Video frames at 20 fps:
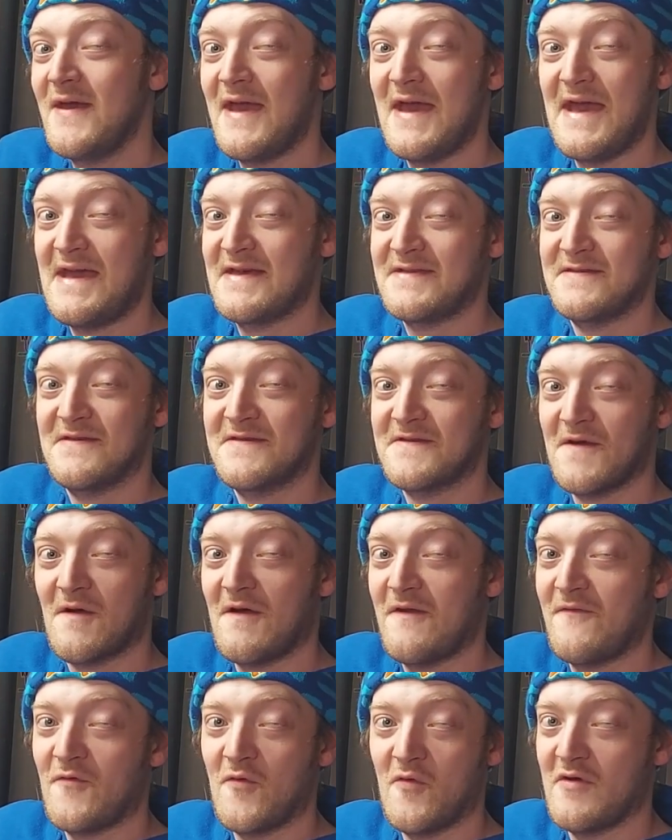as an
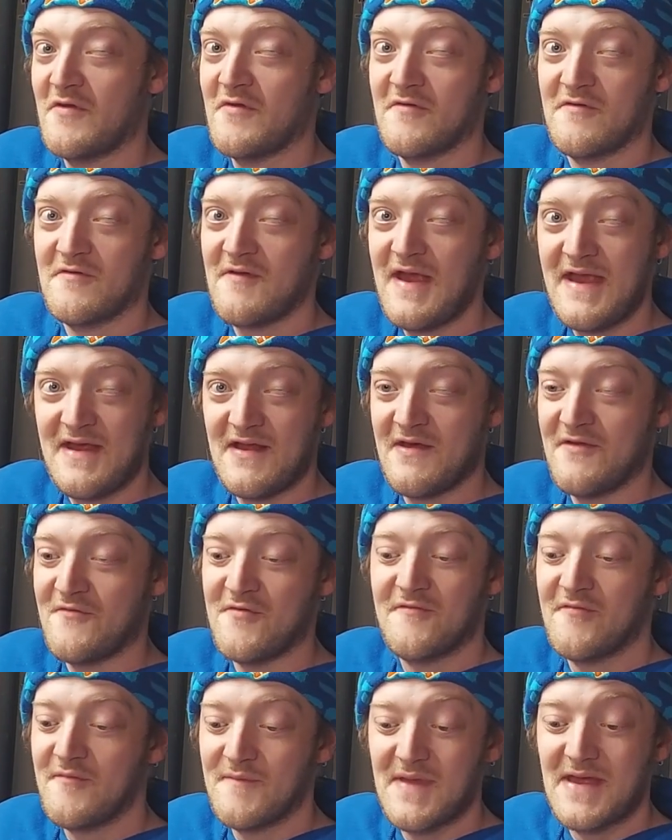Atari 400 or
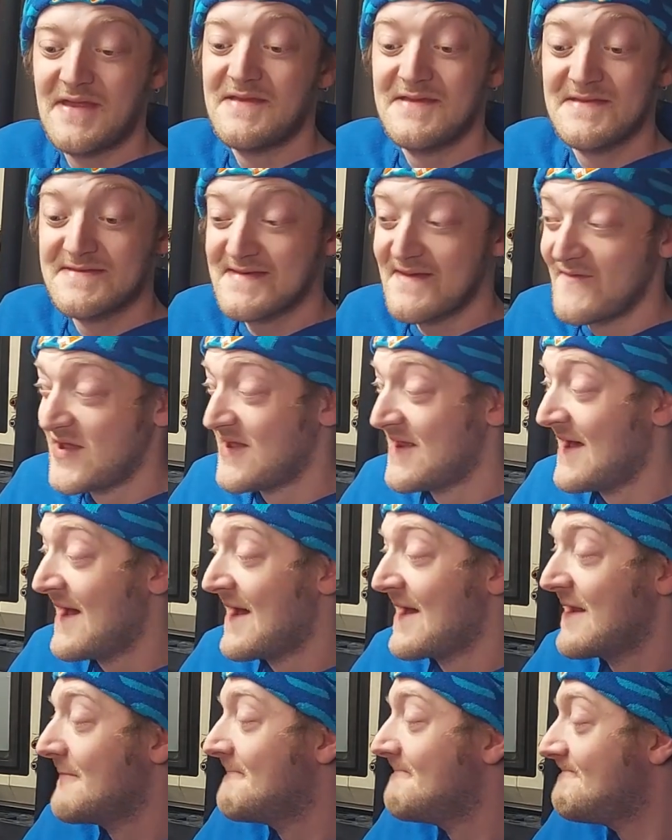800 from
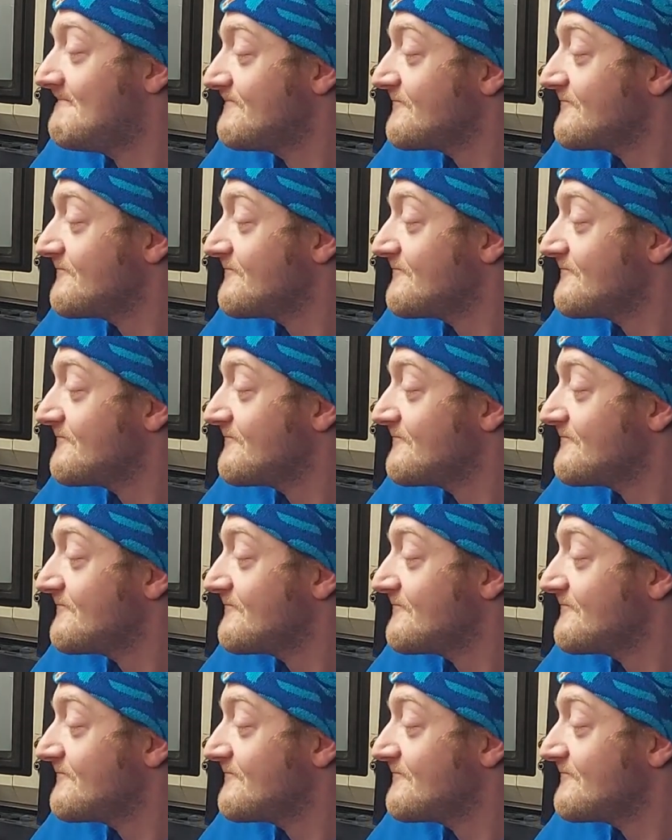1979.